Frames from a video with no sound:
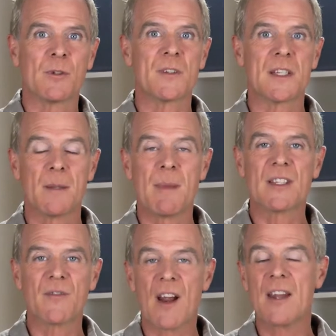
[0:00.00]
losing the
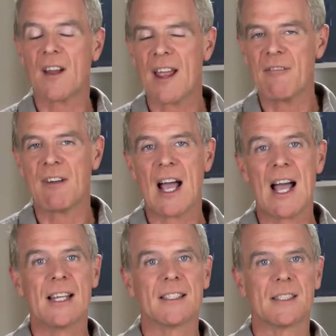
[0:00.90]
best friend I ever
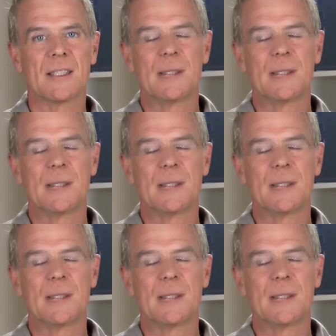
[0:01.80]
had.